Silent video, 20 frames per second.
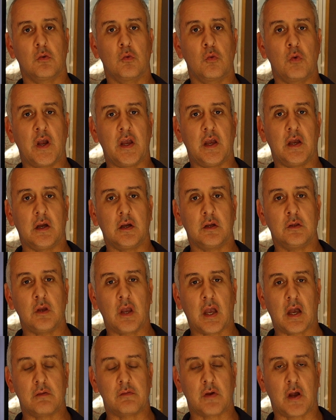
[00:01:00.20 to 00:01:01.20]
where you
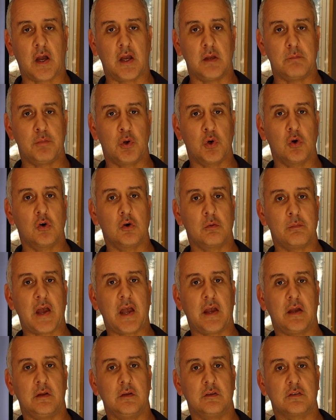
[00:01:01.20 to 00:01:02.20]
have a poor
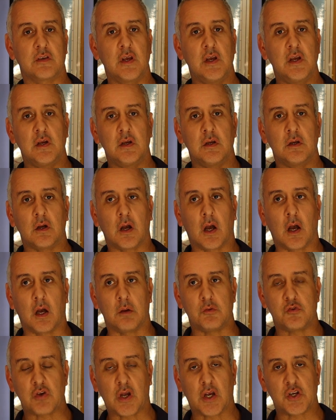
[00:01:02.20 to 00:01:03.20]
man's
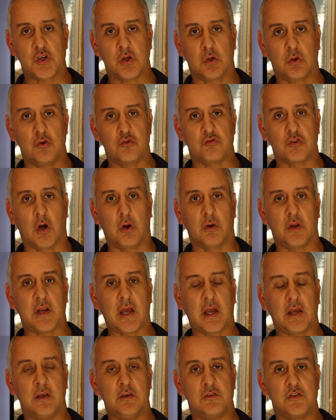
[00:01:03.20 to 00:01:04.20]
traction control, and
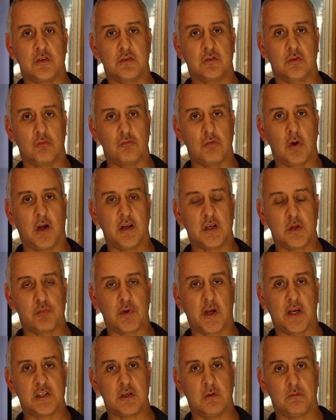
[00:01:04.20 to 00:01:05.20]
that is just to ride the
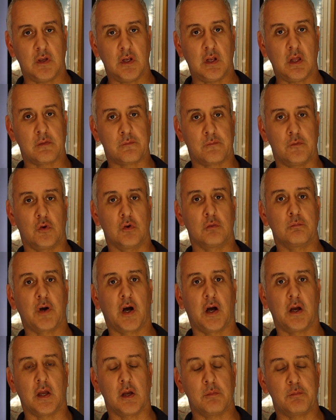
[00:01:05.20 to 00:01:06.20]
brakes of your left foot
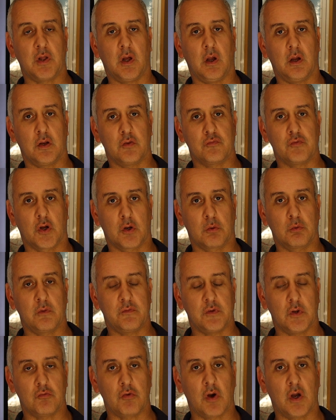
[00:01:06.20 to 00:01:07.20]
by applying the throttle
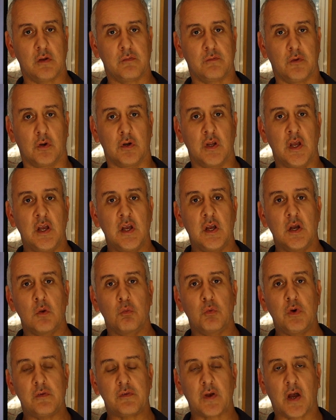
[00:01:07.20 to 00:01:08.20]
with your right foot.
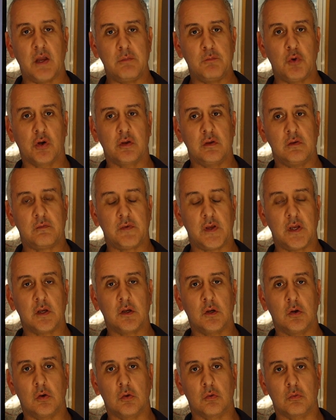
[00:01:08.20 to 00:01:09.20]
With a modern
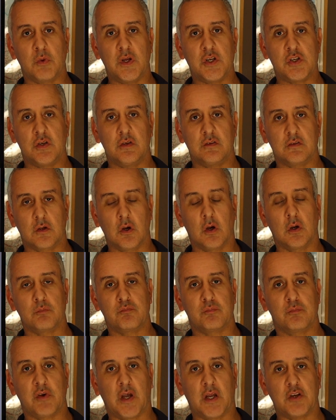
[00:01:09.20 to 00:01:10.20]
vehicle which has
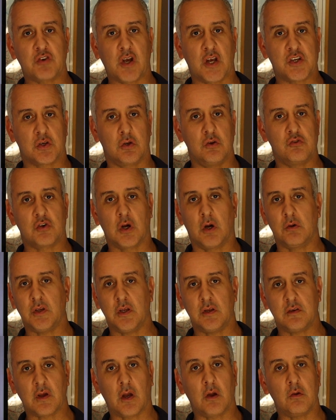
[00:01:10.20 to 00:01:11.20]
got brake traction control,
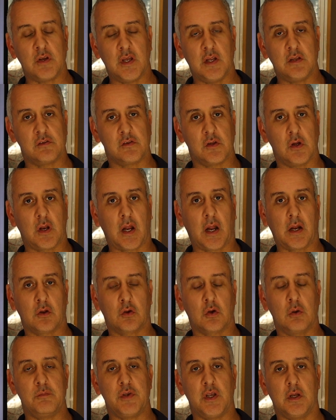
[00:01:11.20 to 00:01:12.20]
you don't need to do that. The
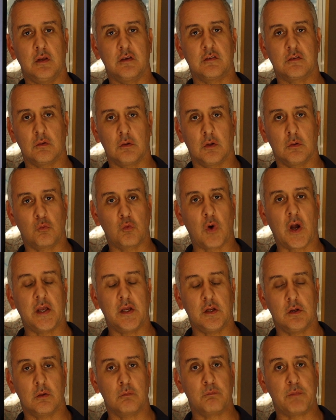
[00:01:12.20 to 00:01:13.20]
computers do a
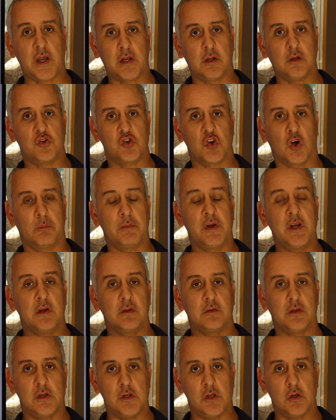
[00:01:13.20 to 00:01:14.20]
way better job
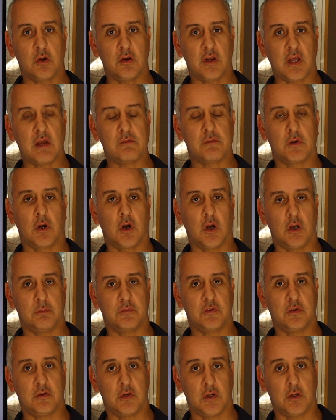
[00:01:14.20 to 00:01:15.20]
than you could ever hope
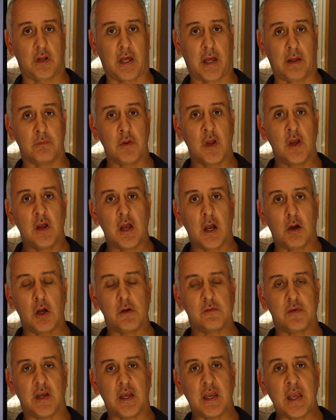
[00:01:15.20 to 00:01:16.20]
to do that.
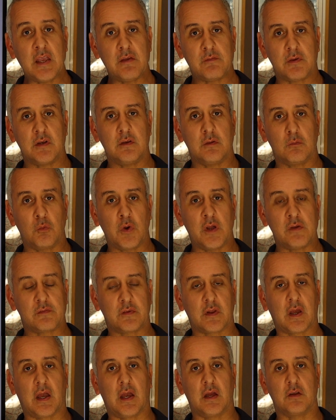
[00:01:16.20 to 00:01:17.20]
However, even with
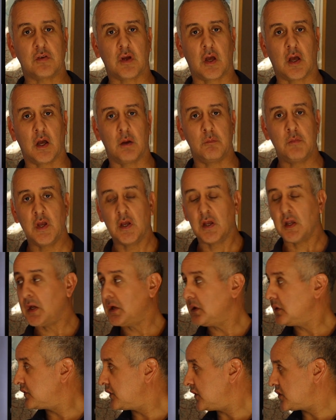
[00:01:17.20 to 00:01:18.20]
that,
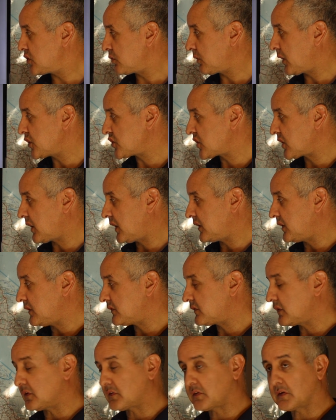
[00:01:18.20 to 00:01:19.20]
in a situation like
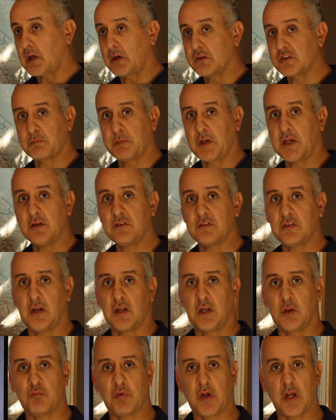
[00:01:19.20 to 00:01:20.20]
this at slow speeds there,
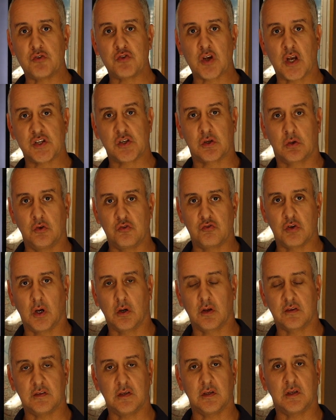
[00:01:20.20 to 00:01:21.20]
the brake traction
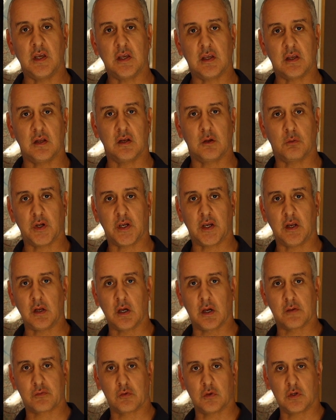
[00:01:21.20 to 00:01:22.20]
control doesn't kick in quick
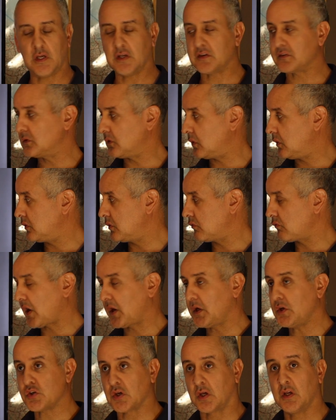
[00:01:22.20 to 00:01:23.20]
enough, or at least not on the
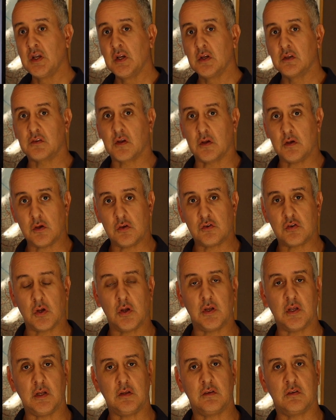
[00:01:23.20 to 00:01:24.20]
Ranger, so you
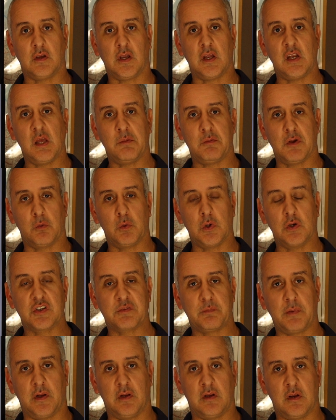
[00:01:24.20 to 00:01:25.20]
do need to inhibit wheel
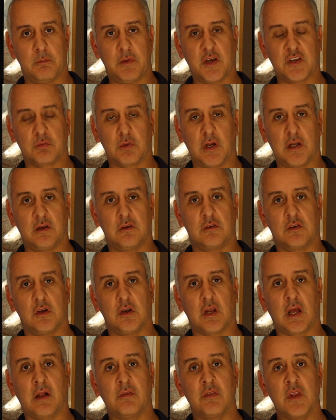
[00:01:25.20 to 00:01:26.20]
spin, and the best way to do
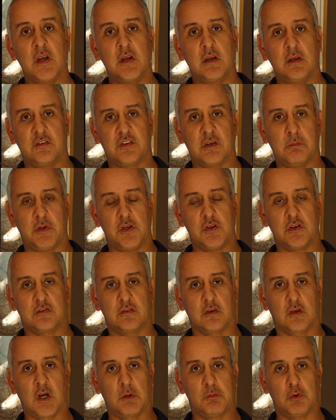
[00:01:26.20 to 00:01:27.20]
that is simply just
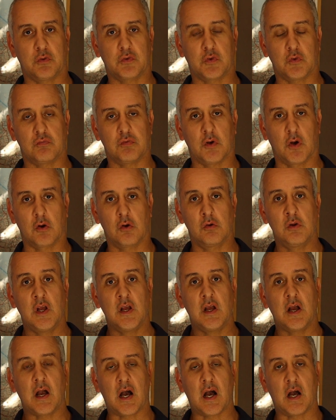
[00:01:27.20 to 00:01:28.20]
to come off the throttle
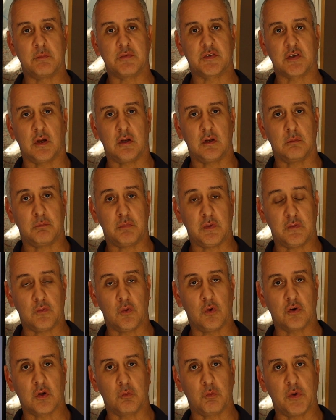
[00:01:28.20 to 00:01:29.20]
so that
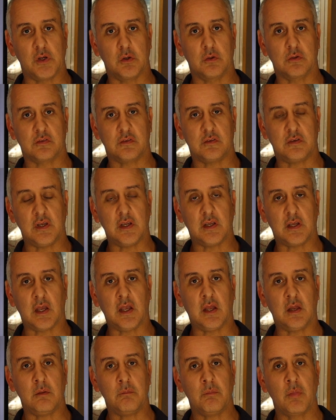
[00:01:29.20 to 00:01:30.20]
before the wheels dig
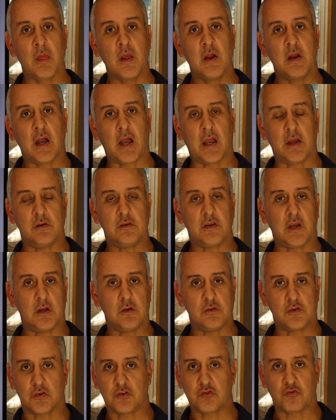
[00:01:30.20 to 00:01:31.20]
in, and
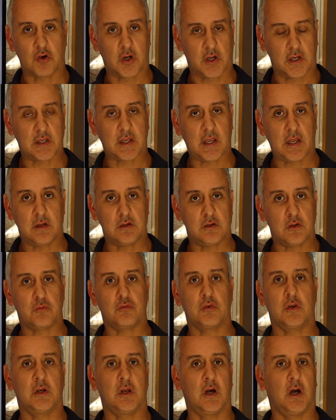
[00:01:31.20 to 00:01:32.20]
then just try again,
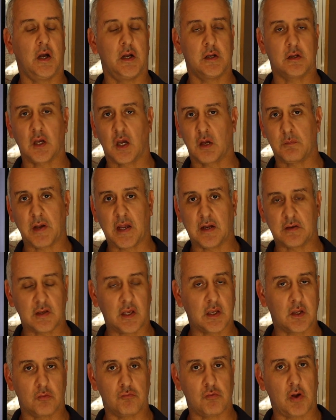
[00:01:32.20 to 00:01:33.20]
different line, go back,
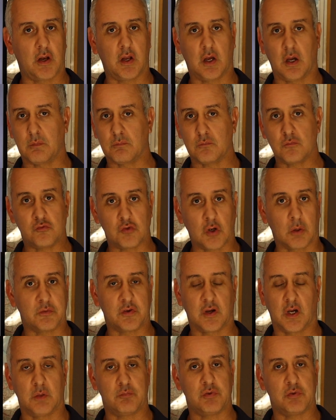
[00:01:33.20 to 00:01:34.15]
take a run up, drop tyre